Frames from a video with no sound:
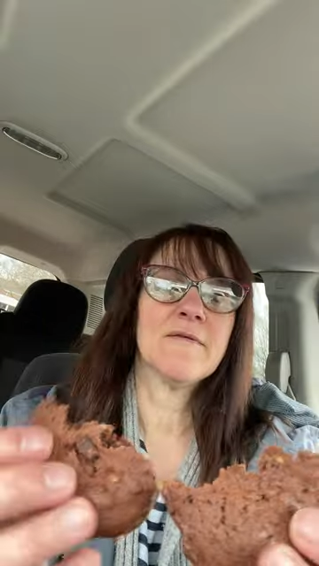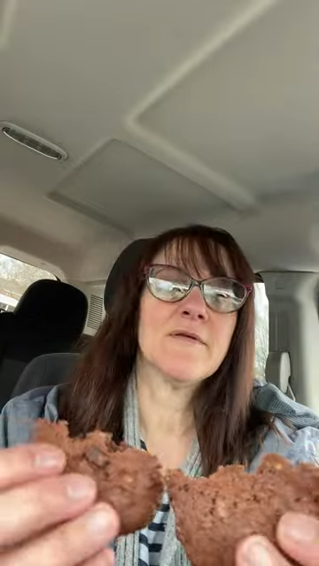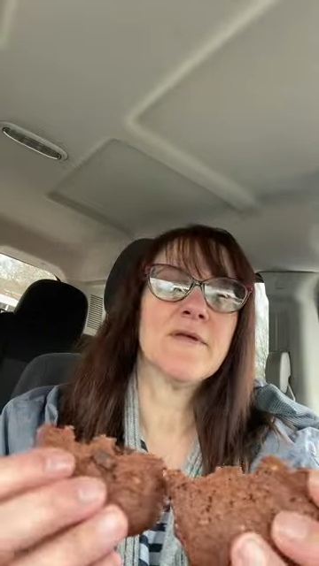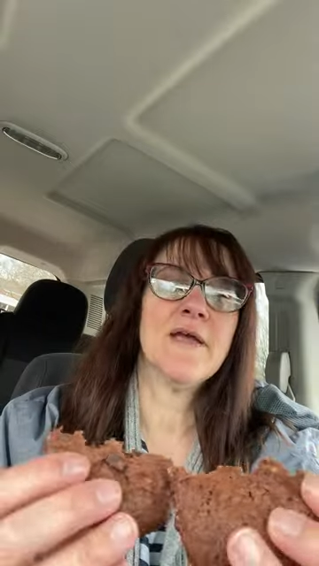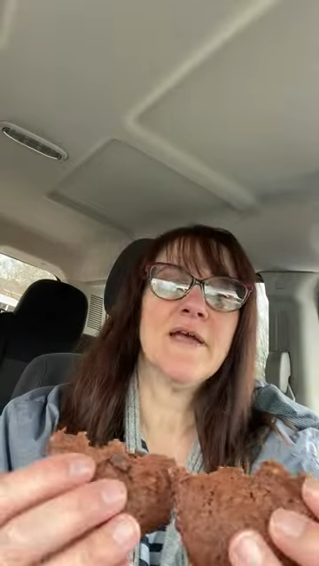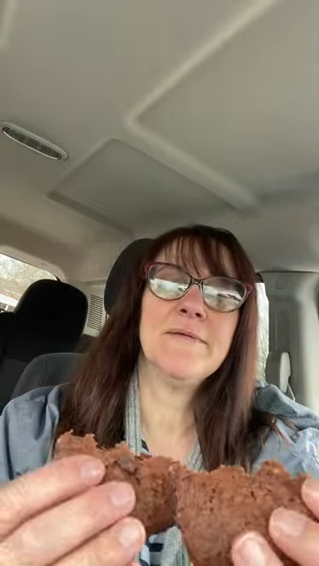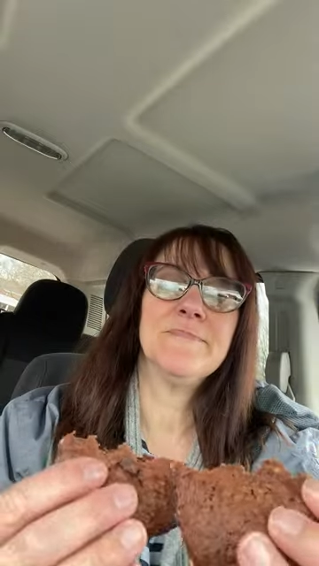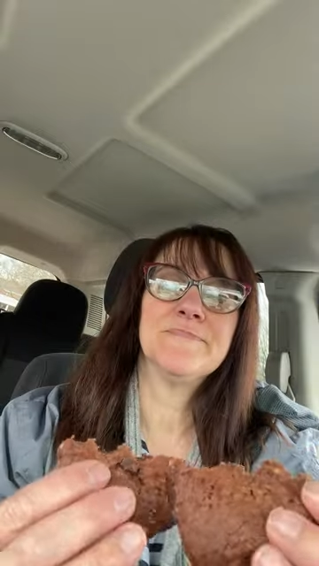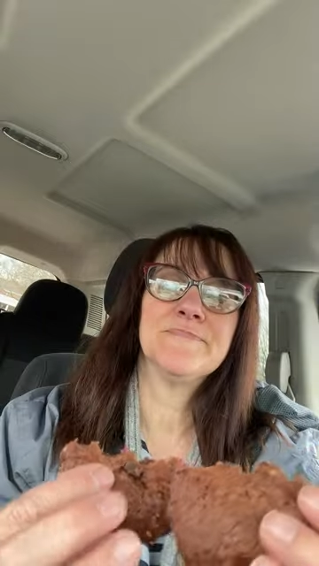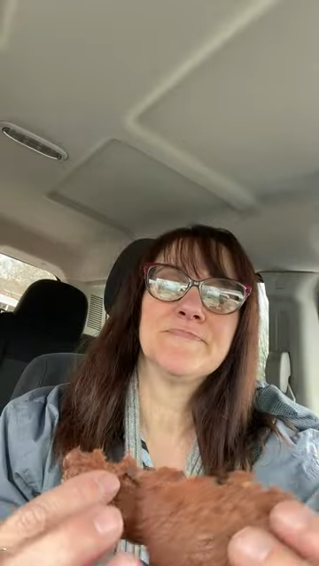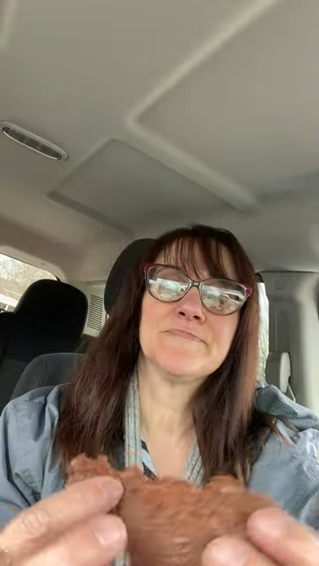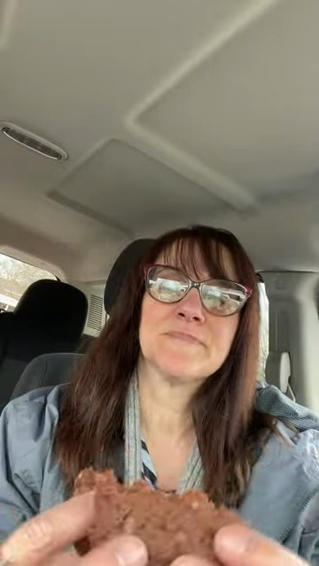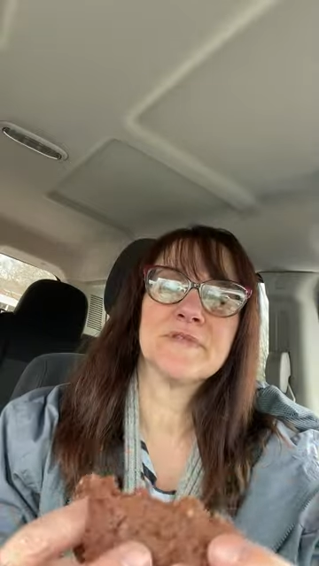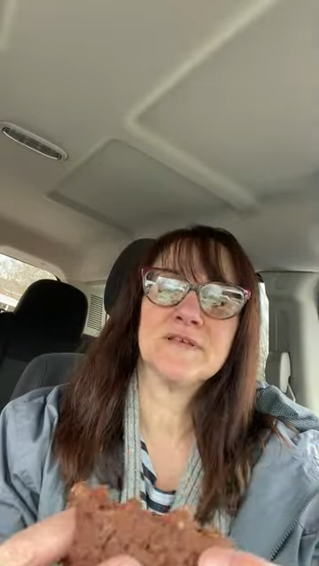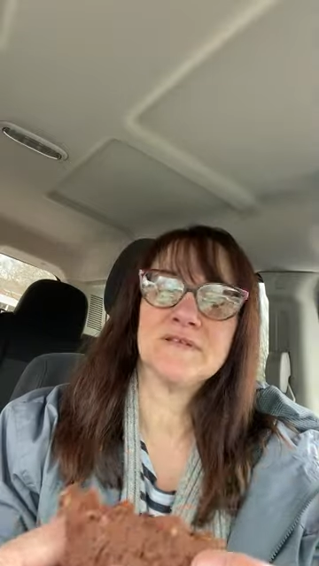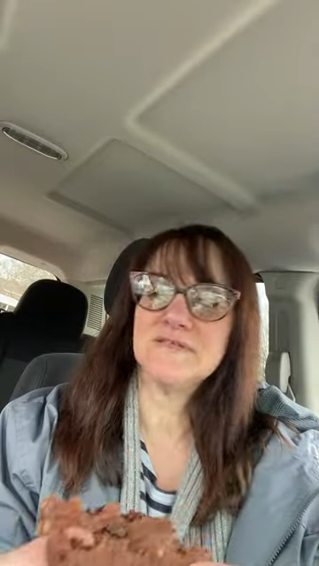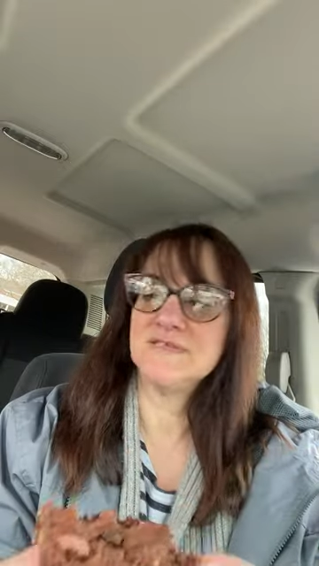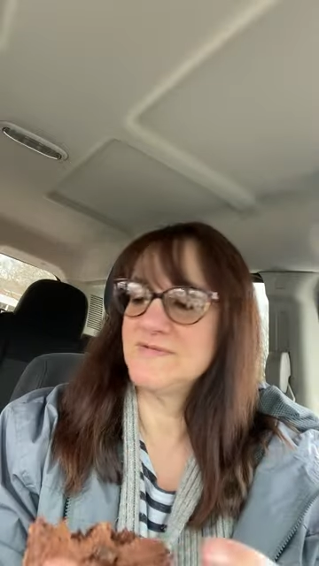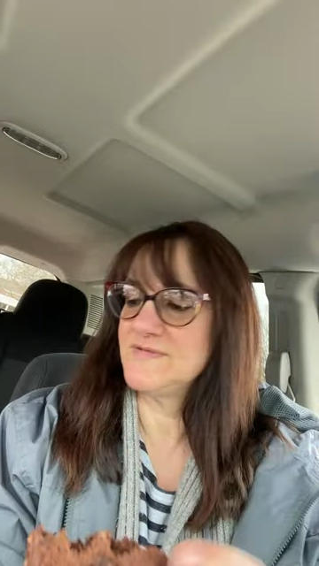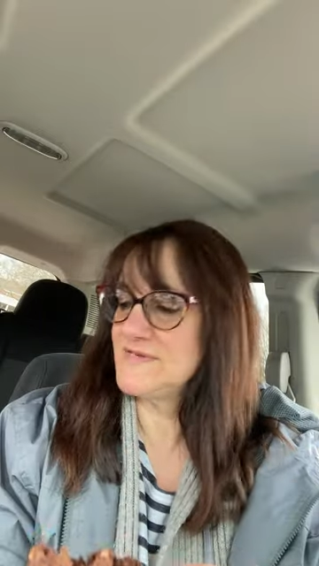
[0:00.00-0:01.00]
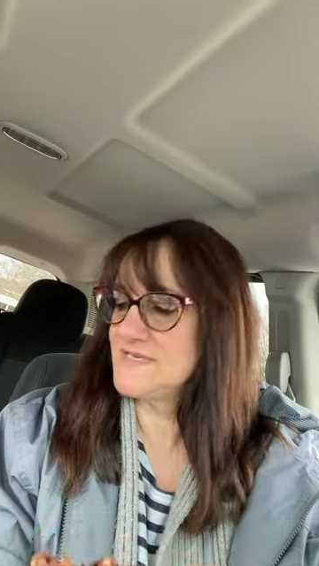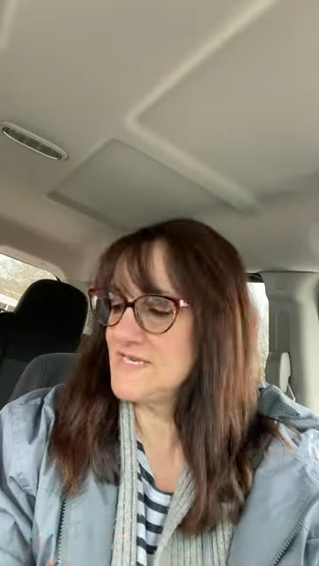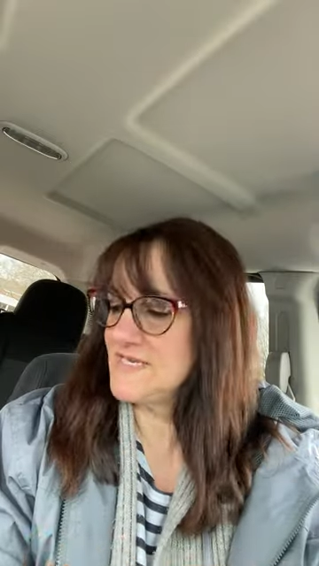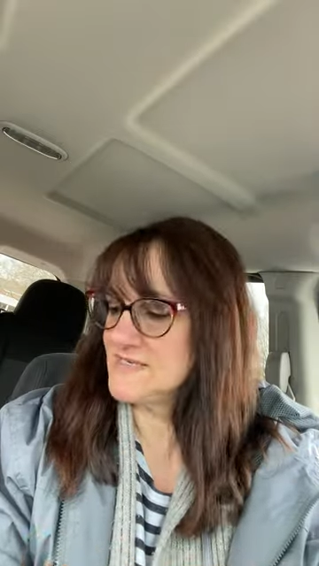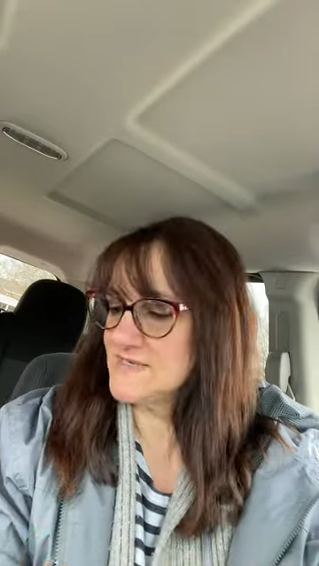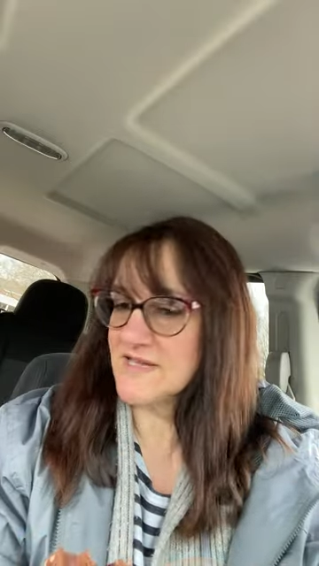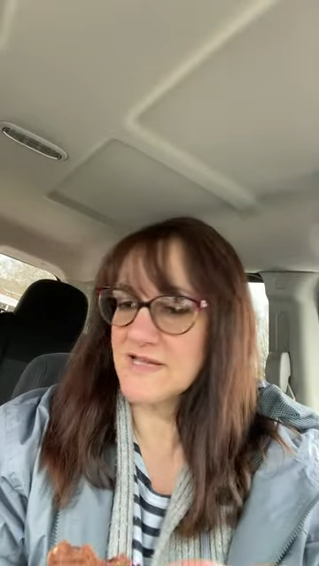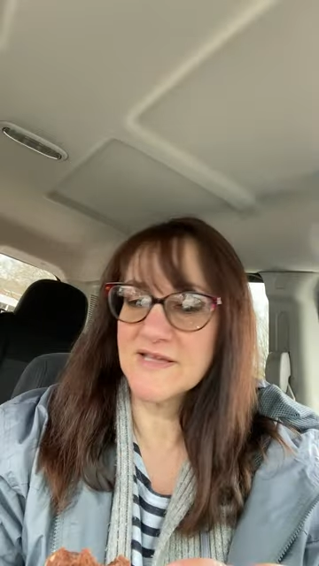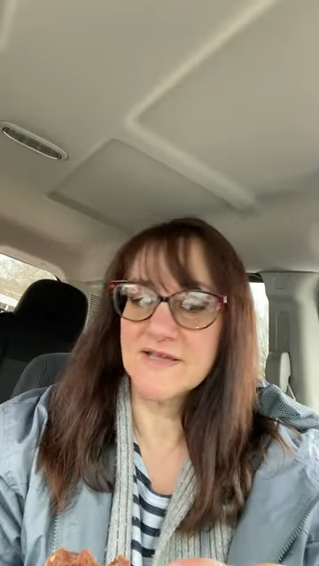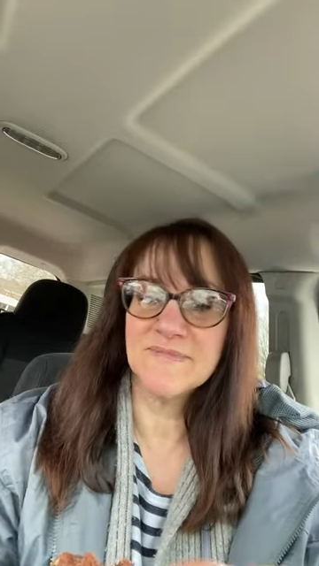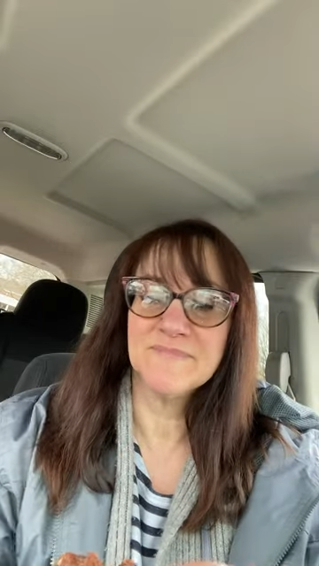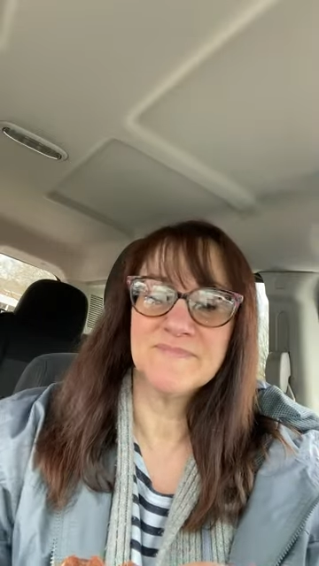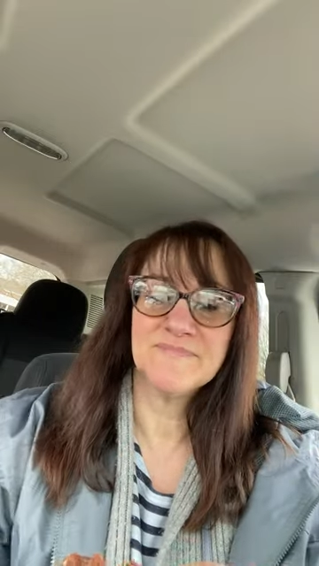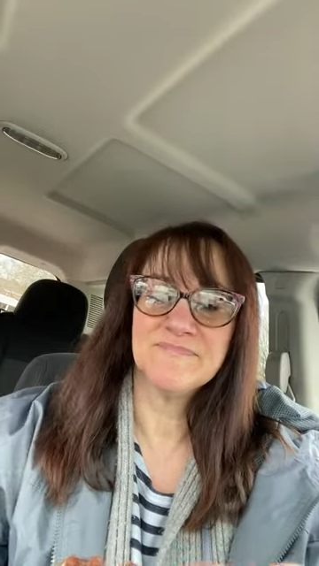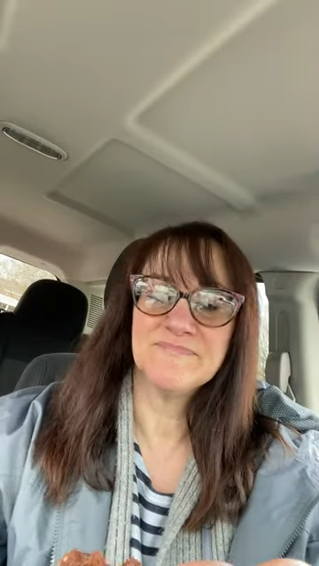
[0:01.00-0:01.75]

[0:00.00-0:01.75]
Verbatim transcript: Okay, let's see what it tastes like.